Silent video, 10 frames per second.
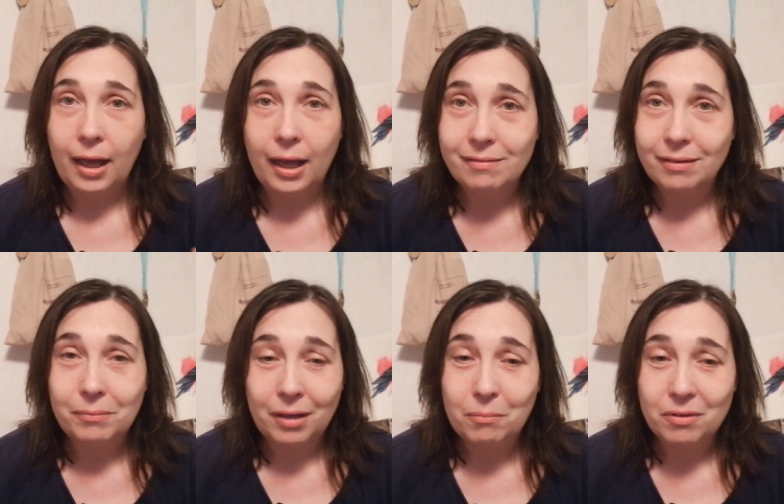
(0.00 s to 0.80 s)
and
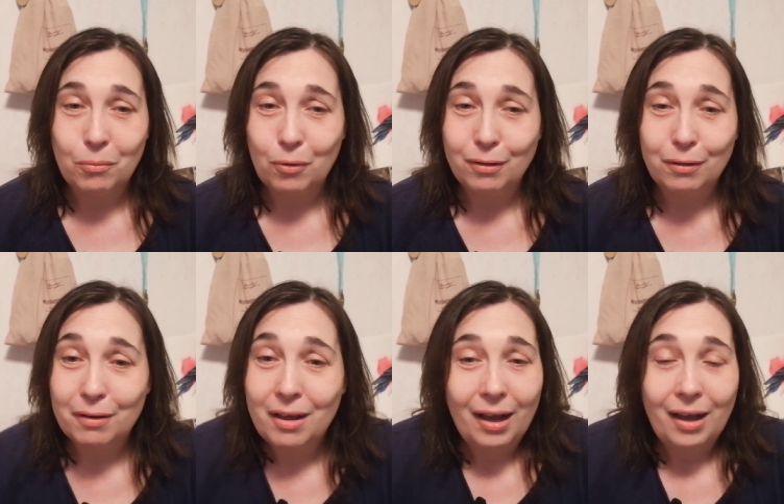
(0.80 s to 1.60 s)
sometimes I
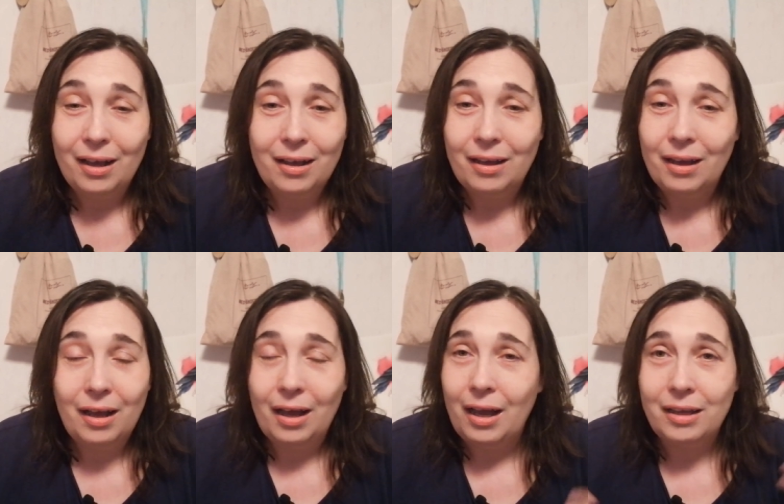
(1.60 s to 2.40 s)
wonder,
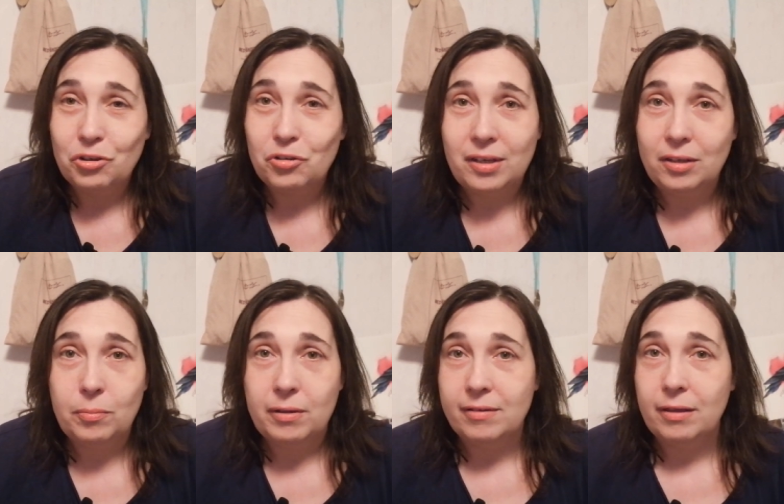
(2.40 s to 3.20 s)
I just say to
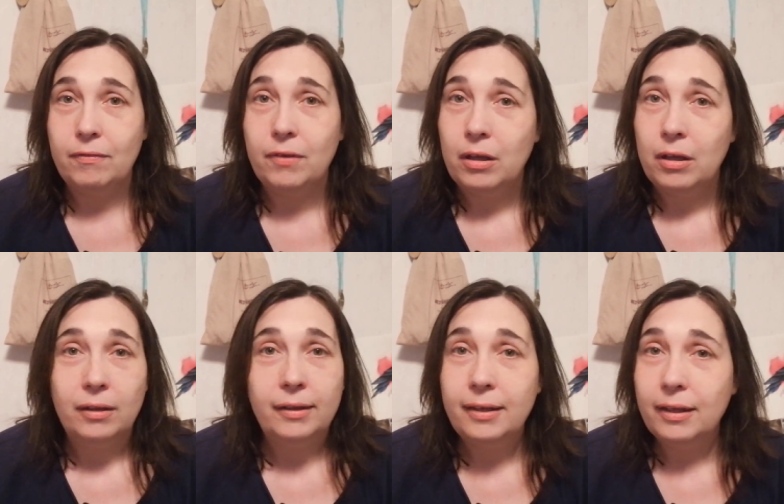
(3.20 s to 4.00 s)
myself,
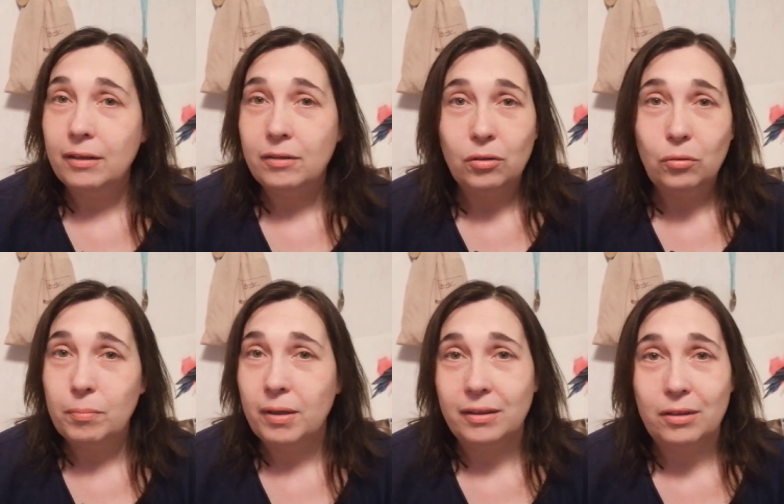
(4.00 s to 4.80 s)
Linda,
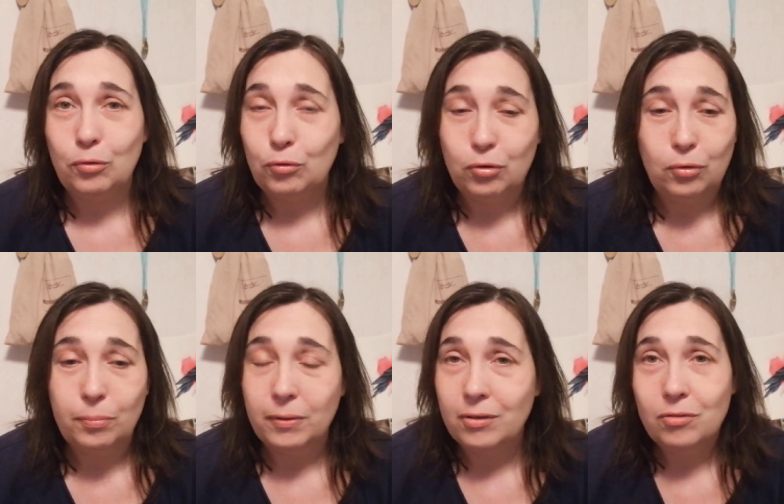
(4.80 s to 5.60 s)
don't make the
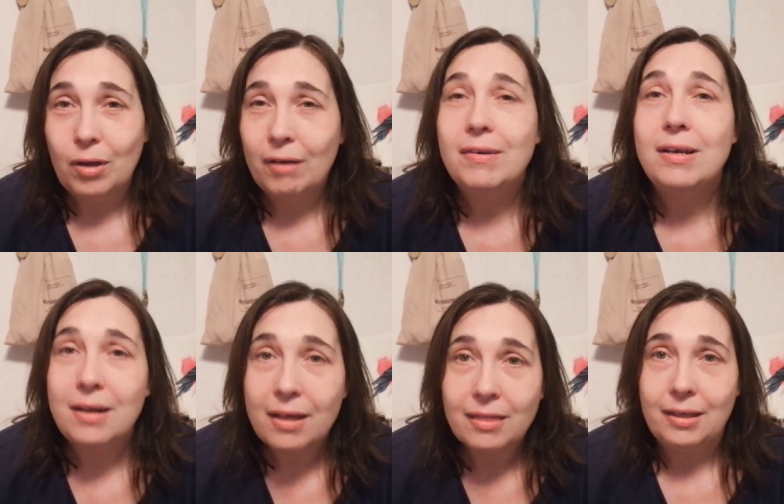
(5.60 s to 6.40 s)
YouTube because you have
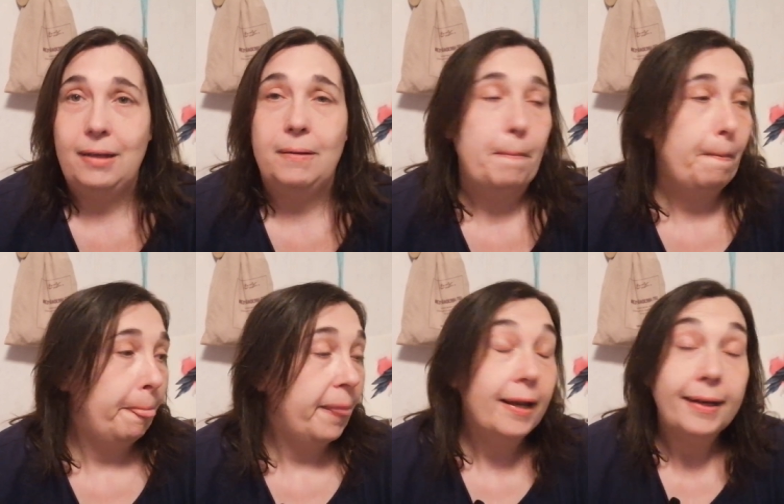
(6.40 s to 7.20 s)
nothing
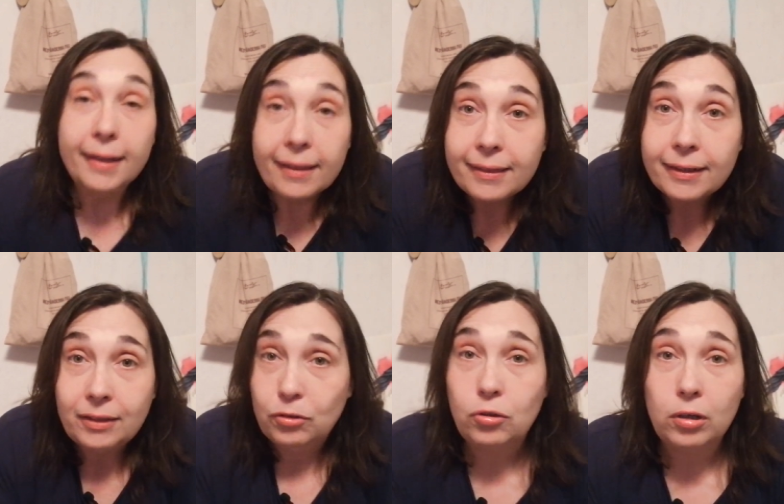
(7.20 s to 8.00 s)

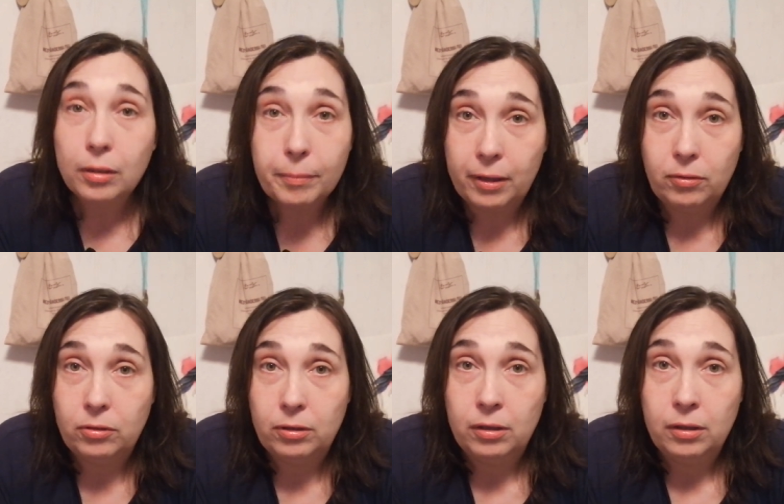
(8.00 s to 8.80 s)
to talk about.